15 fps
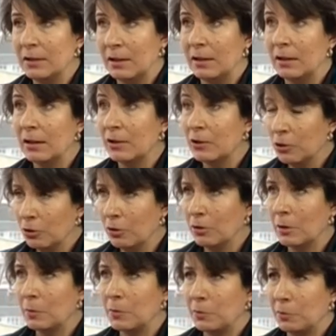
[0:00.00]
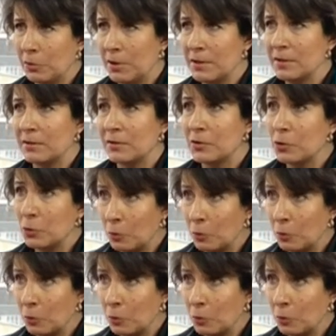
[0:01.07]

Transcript: day, Europe, Brussels,